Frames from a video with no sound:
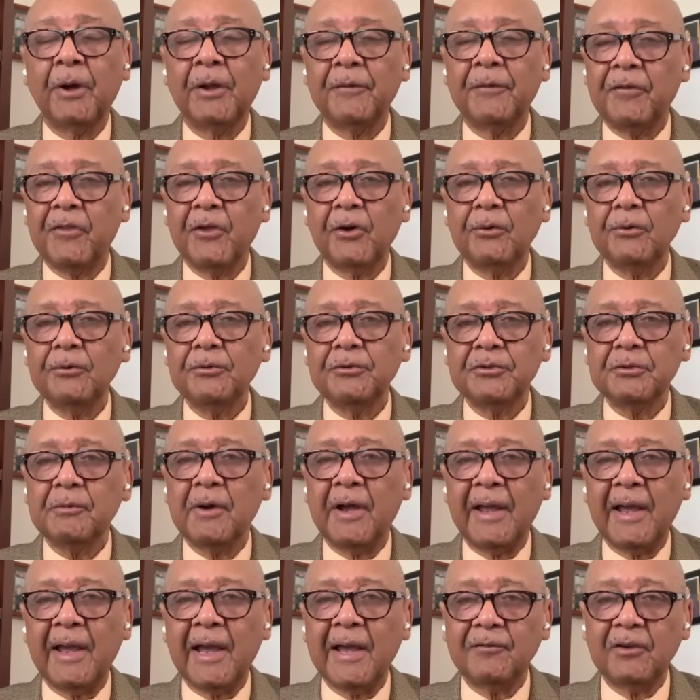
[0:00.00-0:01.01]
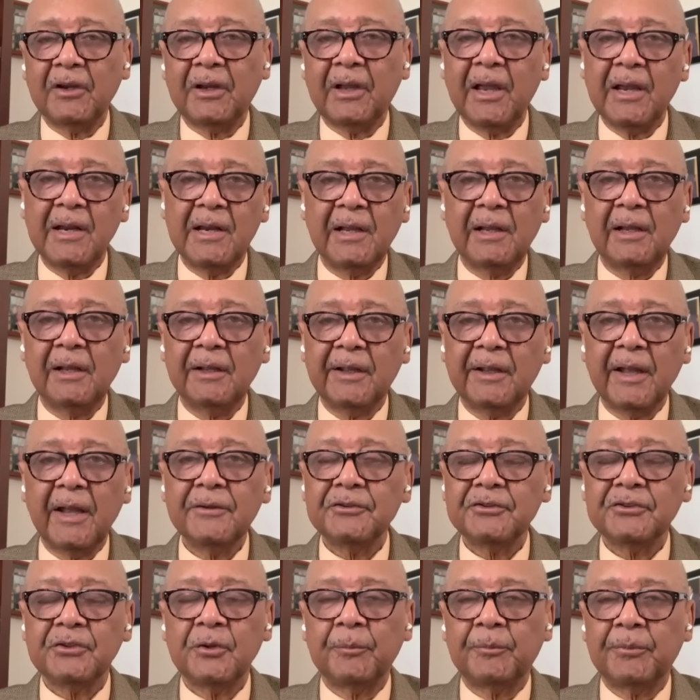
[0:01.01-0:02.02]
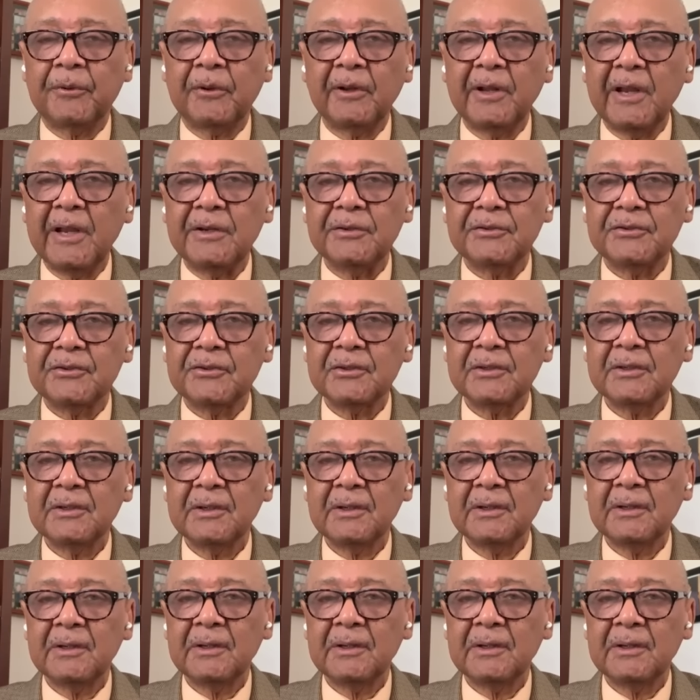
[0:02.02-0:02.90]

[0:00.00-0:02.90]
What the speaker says: But those who are advocating against the police